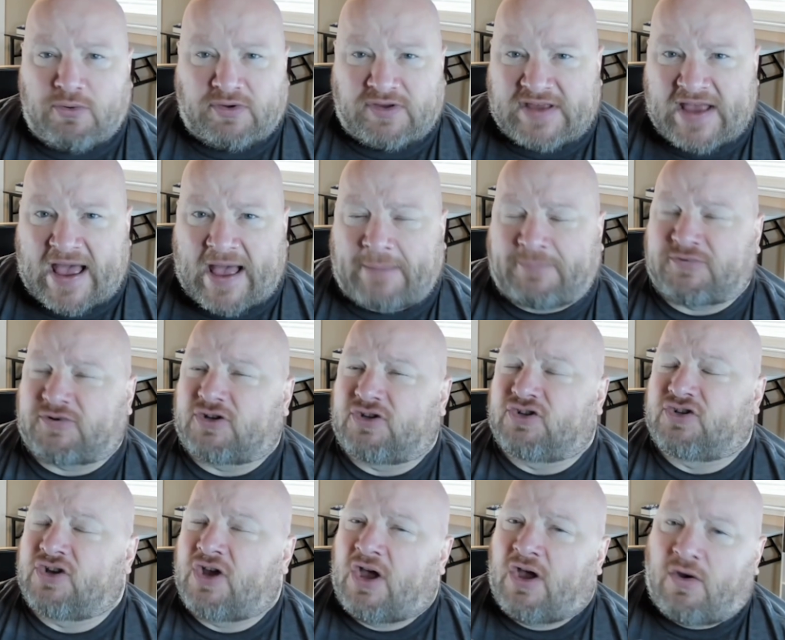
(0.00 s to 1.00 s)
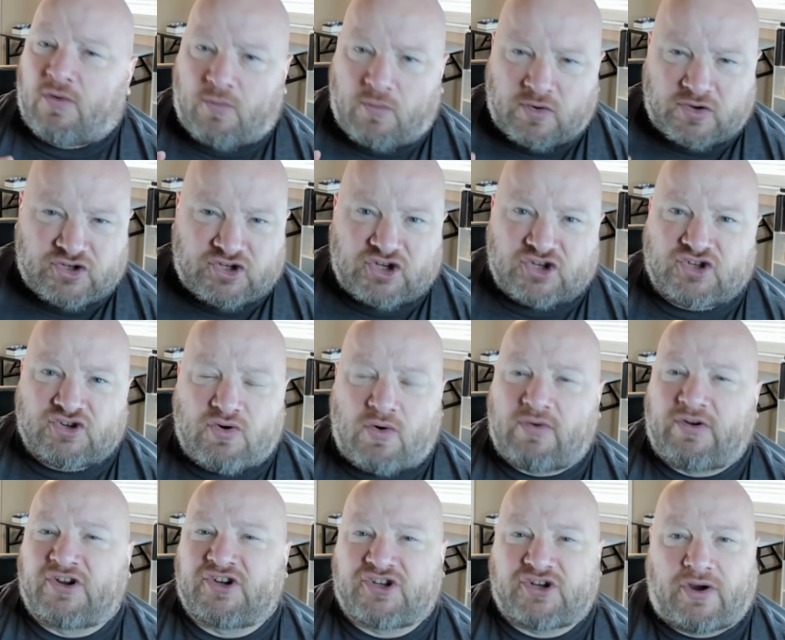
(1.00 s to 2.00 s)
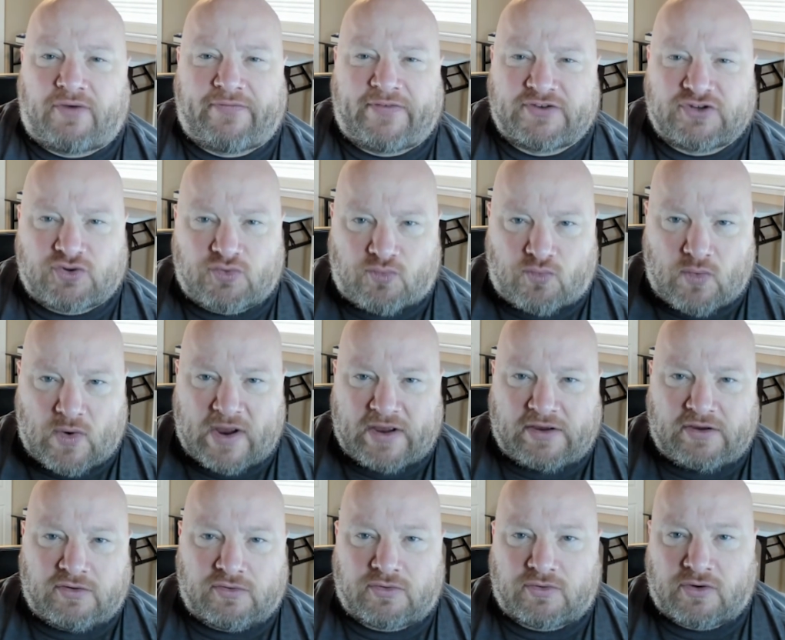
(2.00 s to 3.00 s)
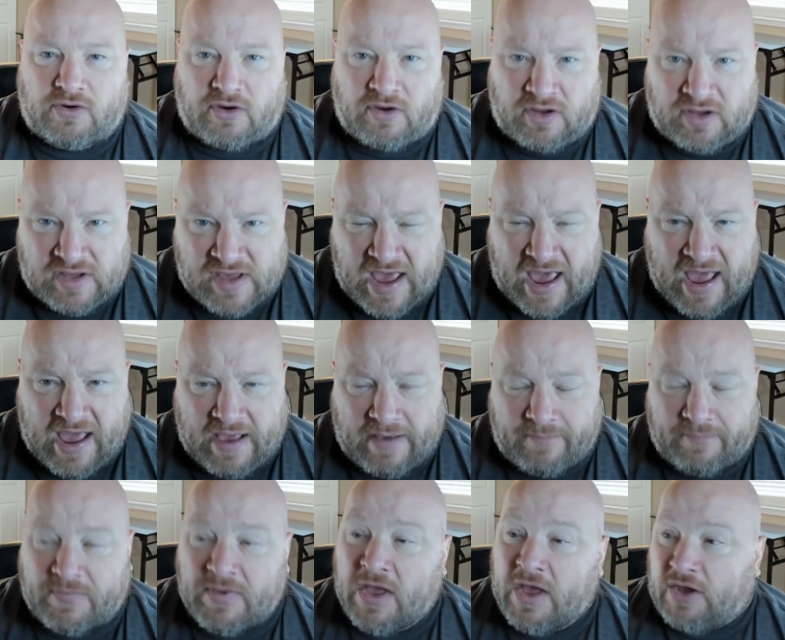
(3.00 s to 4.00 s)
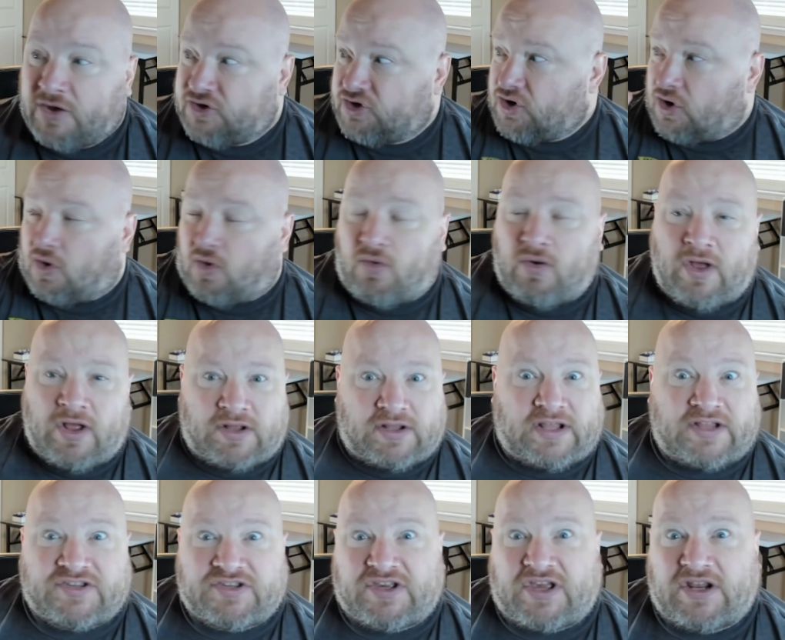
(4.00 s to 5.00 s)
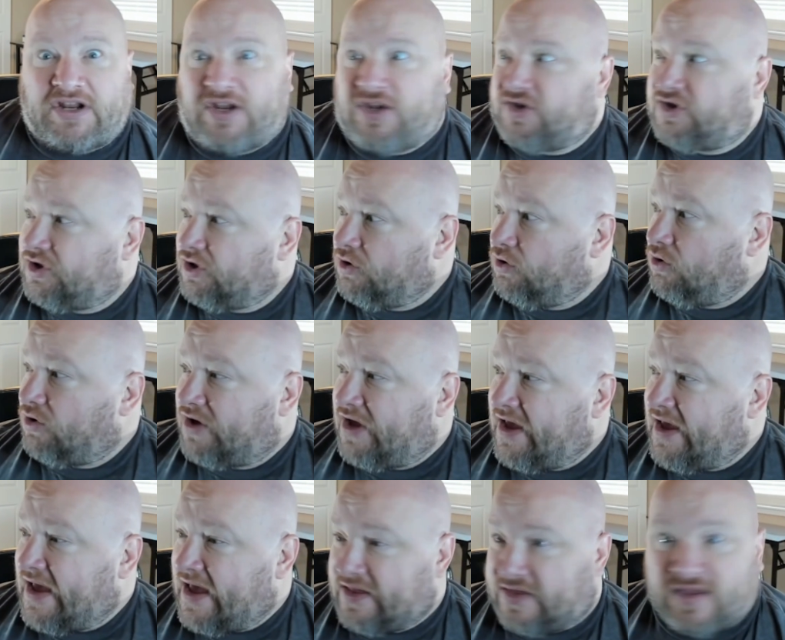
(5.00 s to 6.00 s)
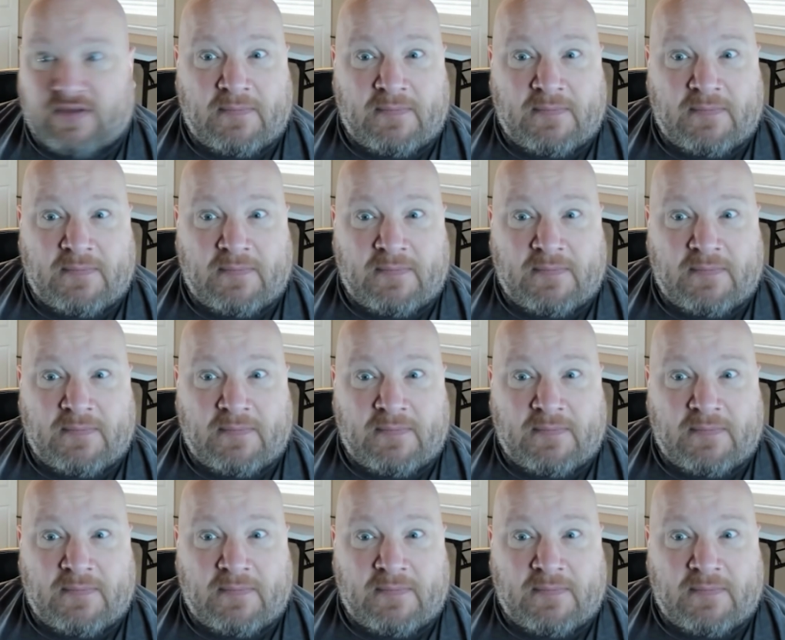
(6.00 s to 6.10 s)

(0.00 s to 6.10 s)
adaptations, would just go on the shelf as a regular game. So let's get into looking at the